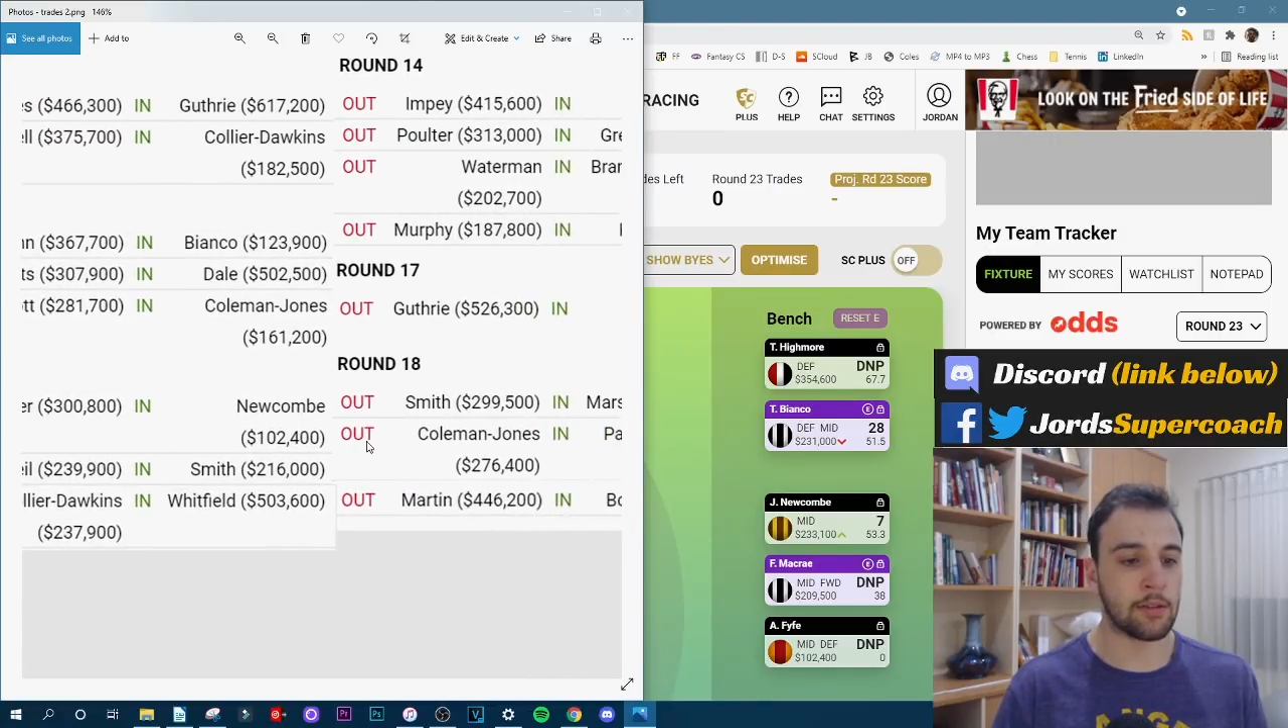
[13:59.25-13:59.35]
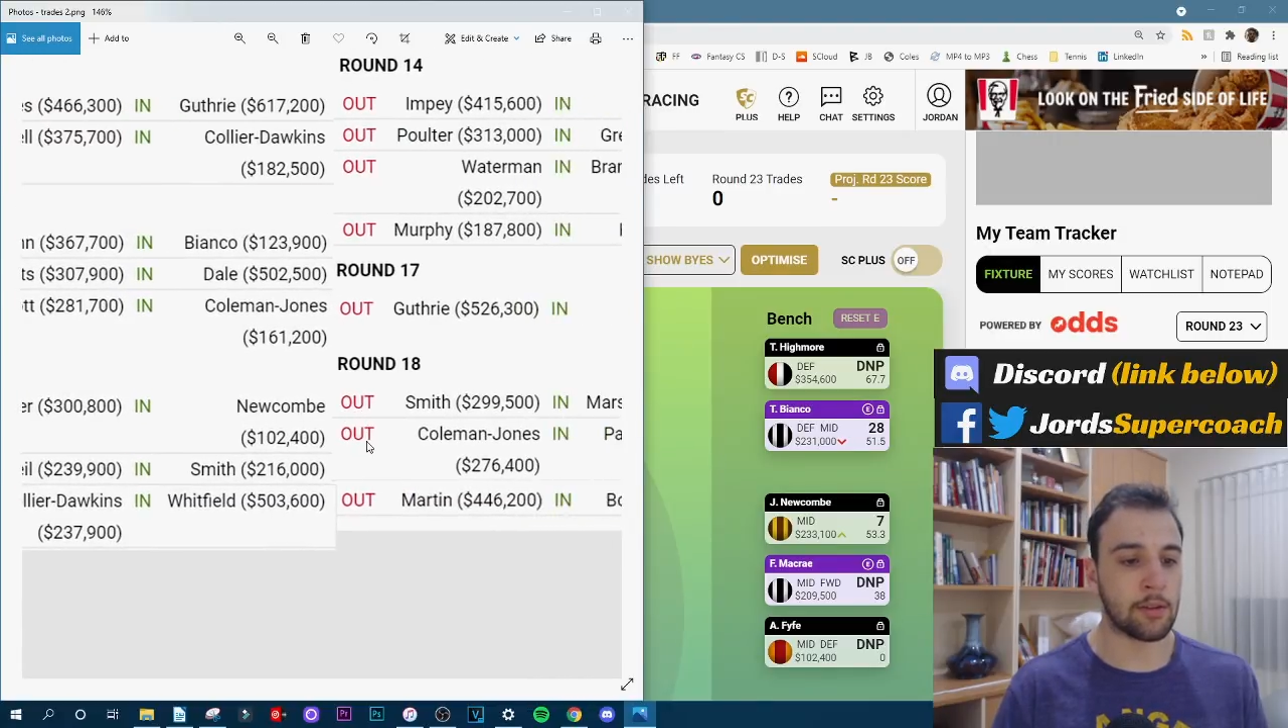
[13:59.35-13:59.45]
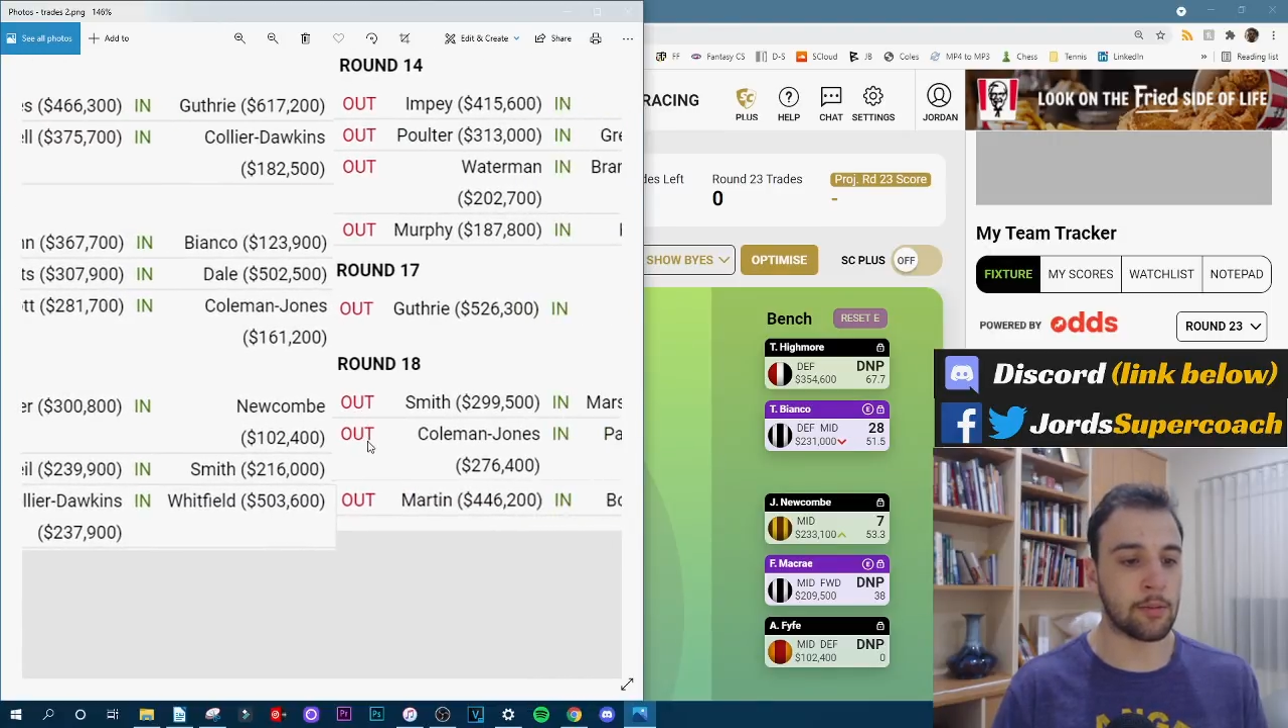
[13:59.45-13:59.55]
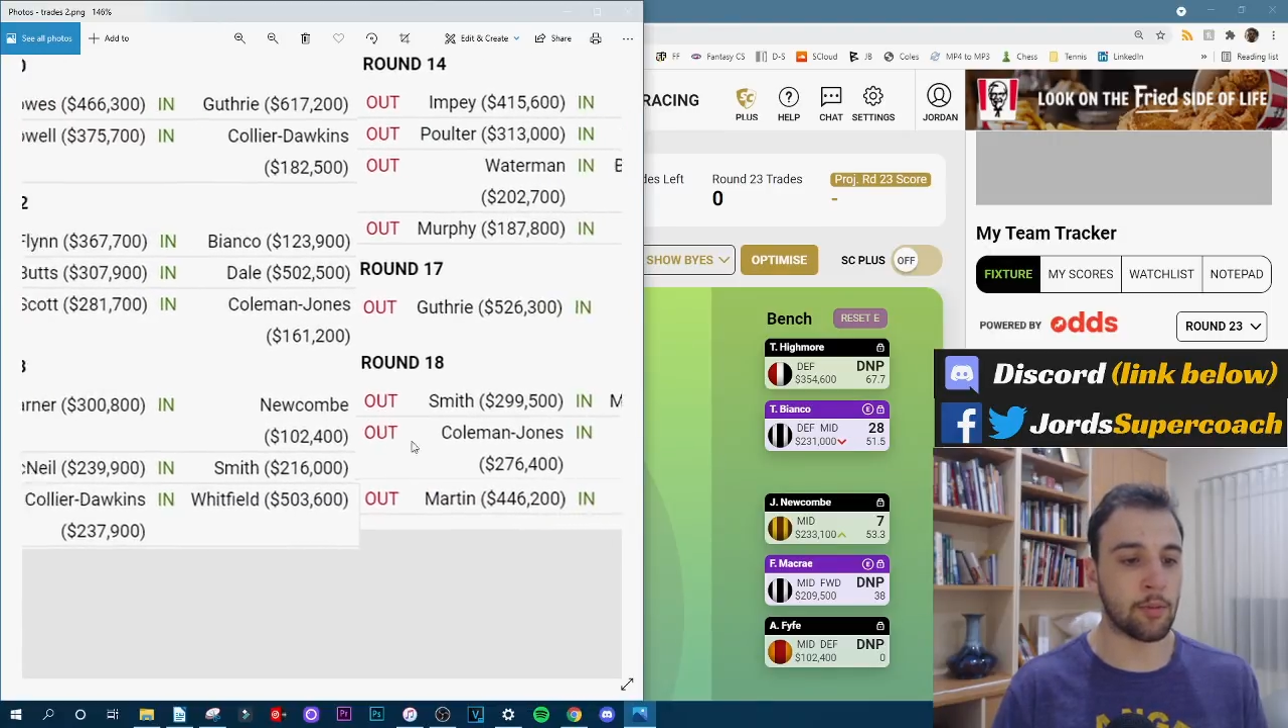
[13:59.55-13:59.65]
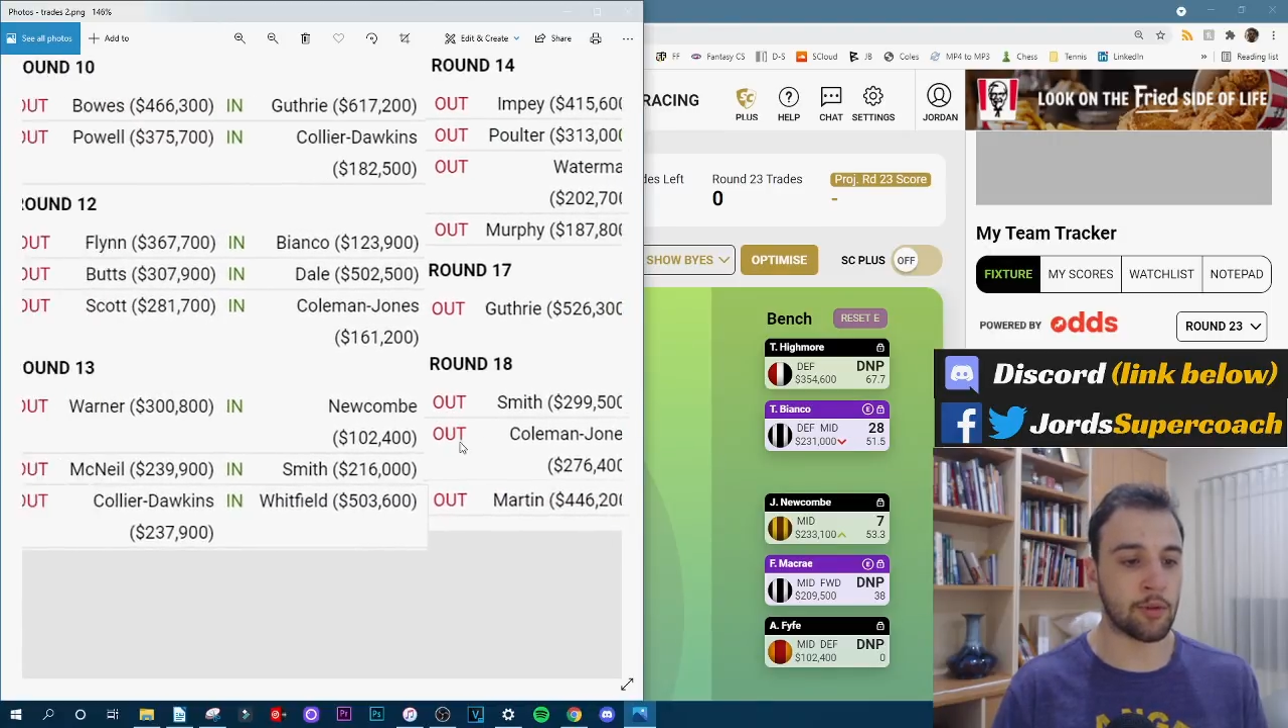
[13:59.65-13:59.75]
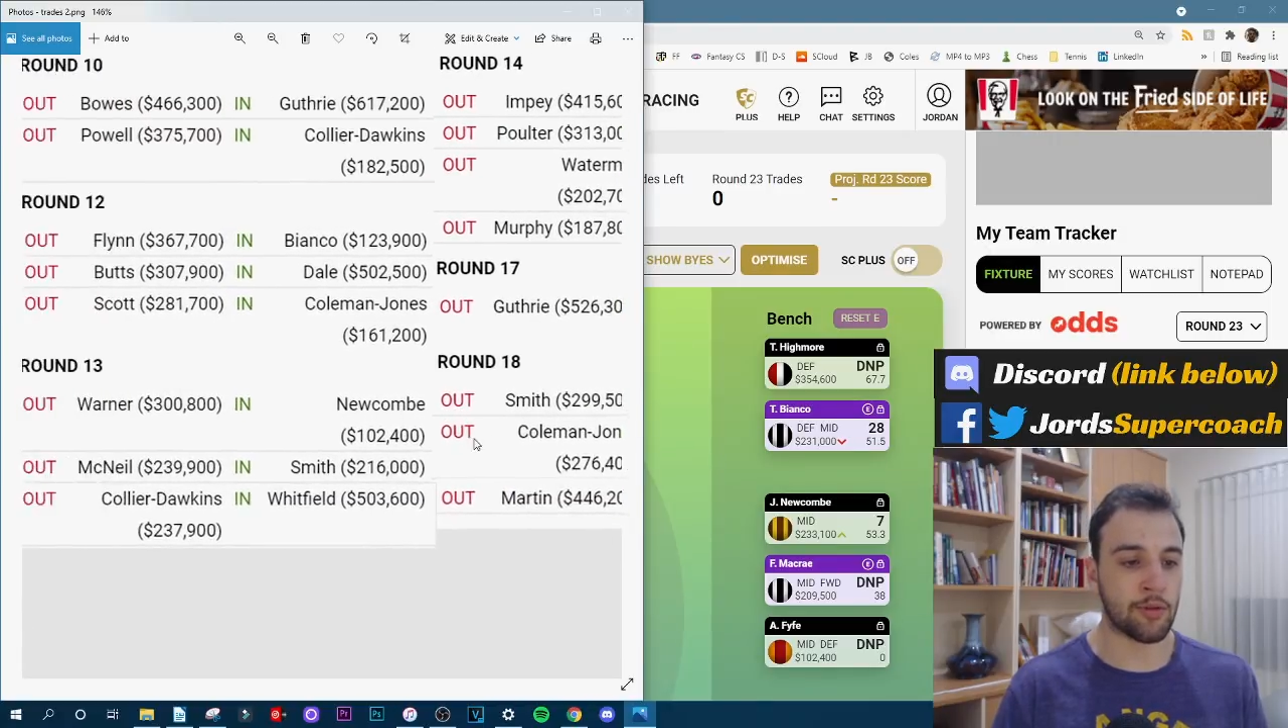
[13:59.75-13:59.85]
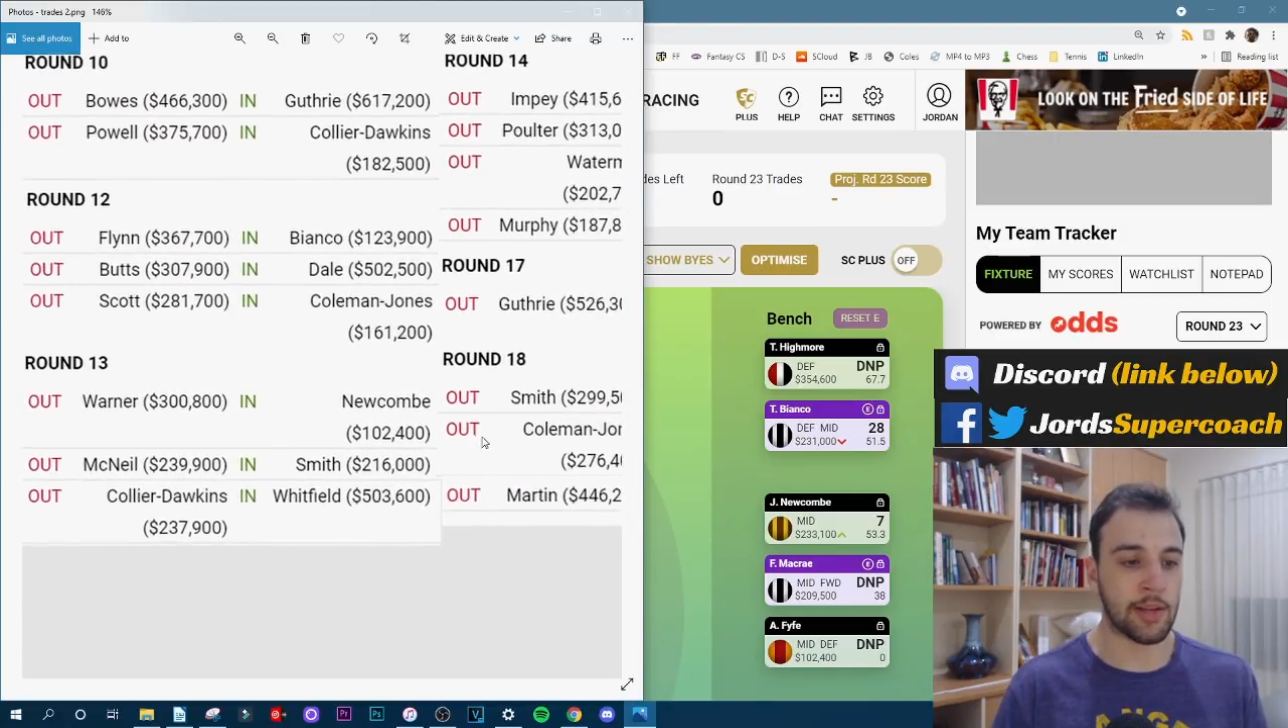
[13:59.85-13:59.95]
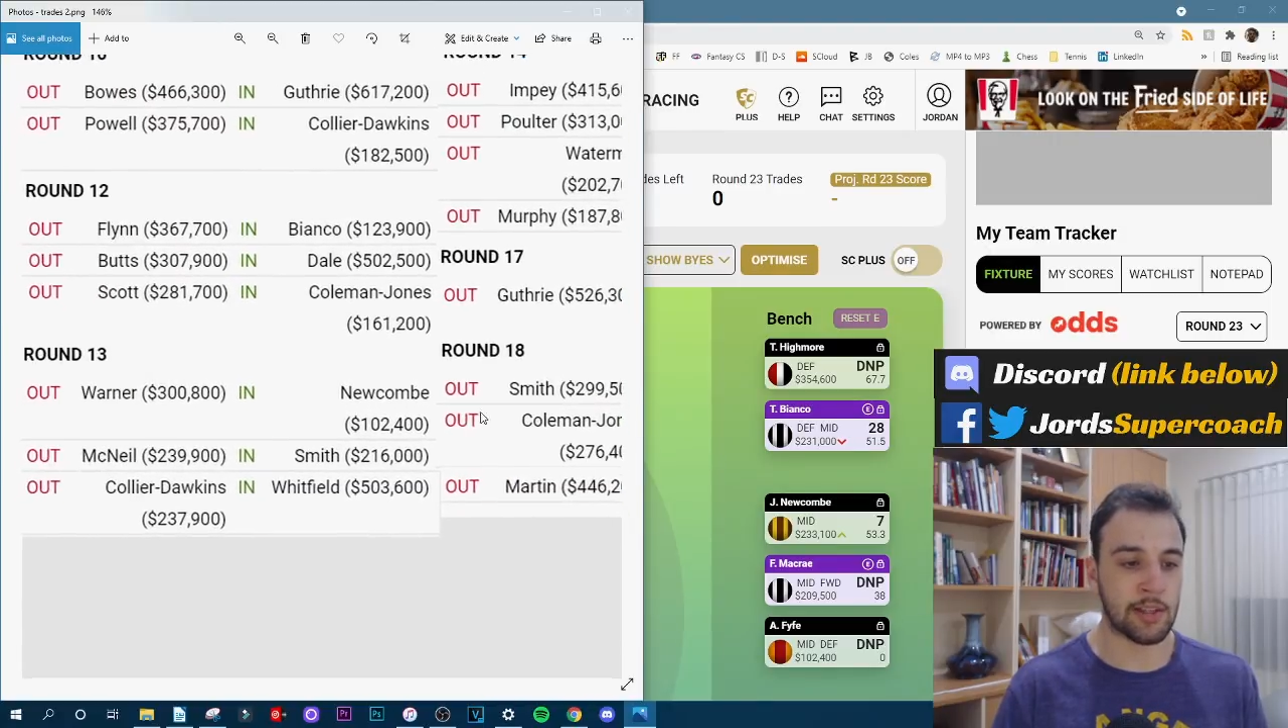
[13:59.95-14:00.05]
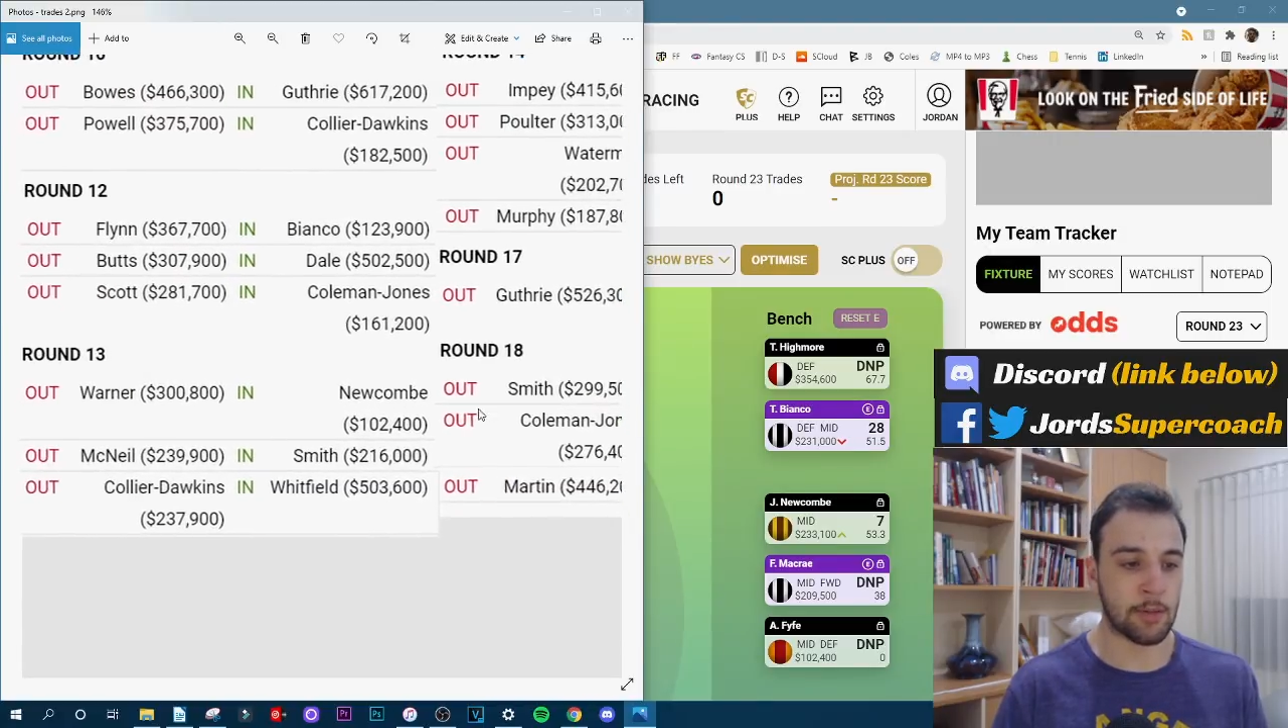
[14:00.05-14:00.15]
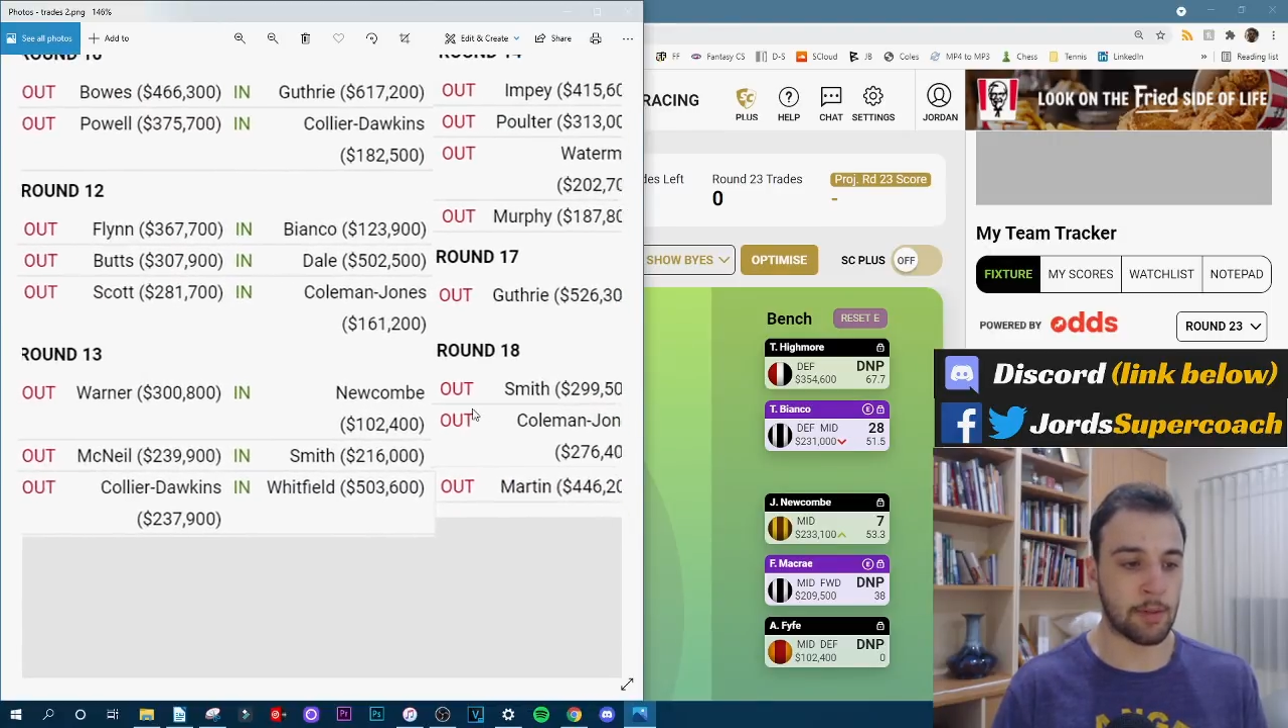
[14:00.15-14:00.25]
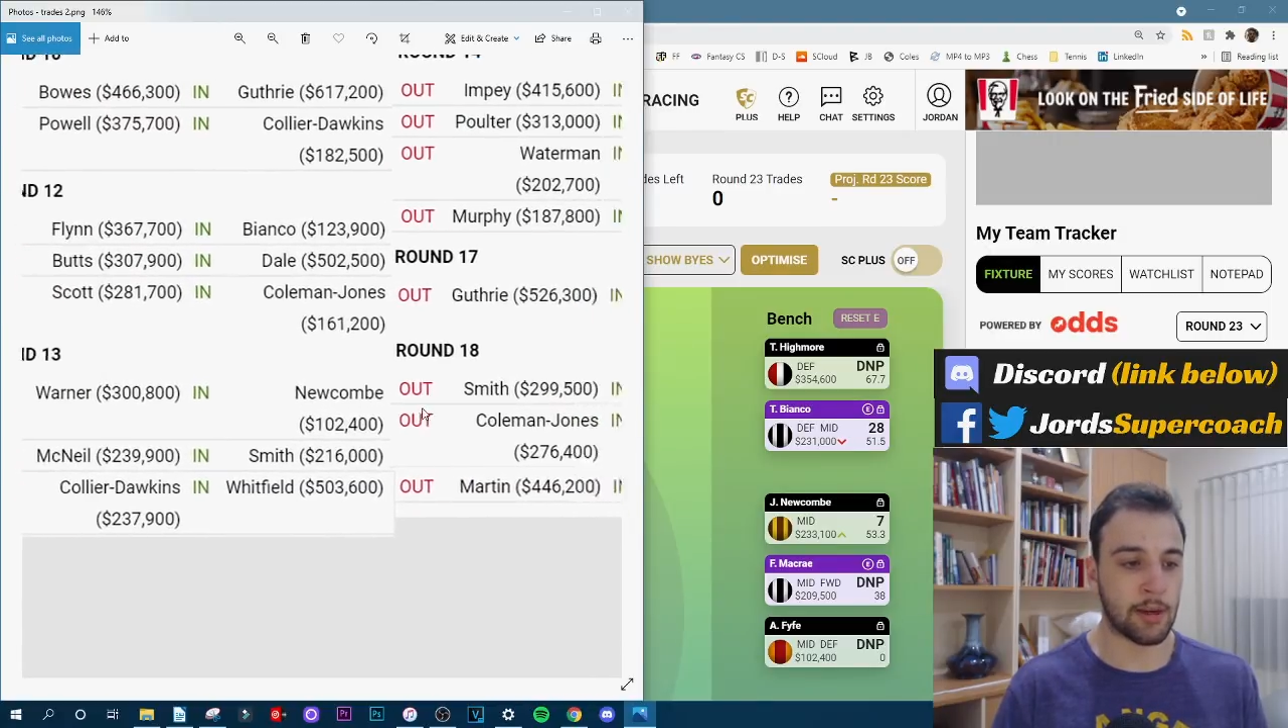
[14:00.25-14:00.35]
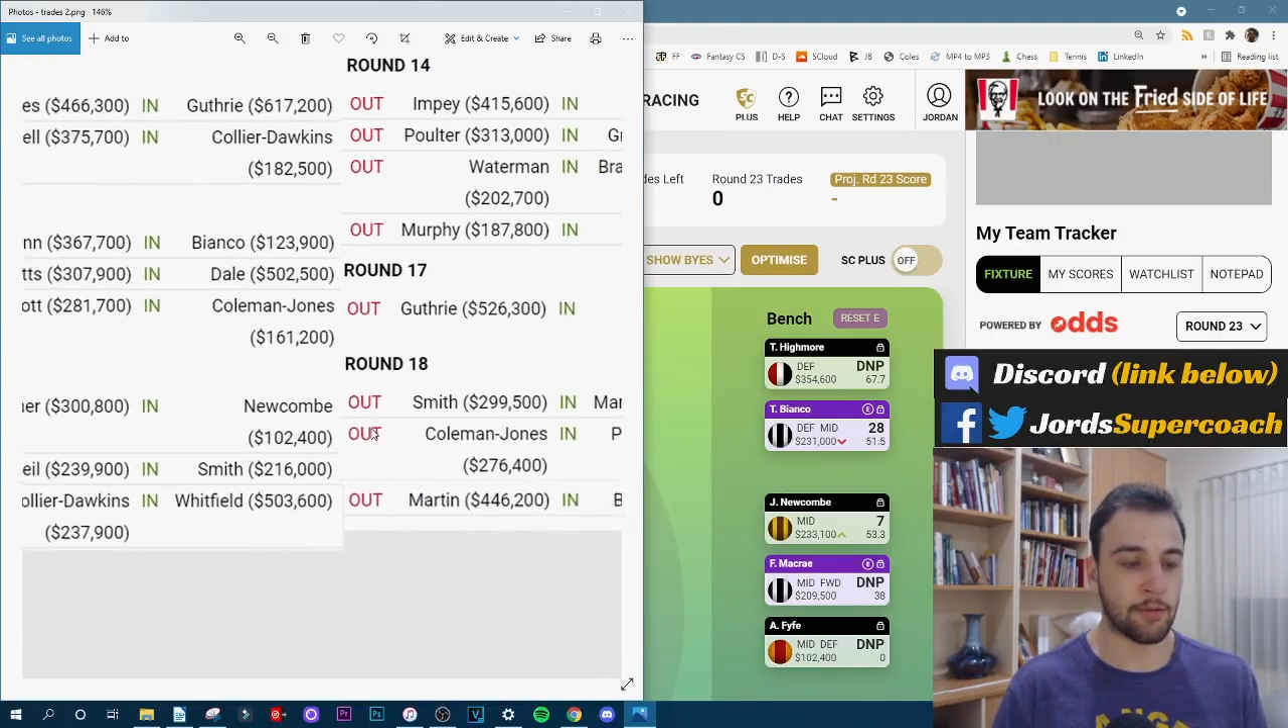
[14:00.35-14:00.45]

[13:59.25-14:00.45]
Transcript: more trades to plan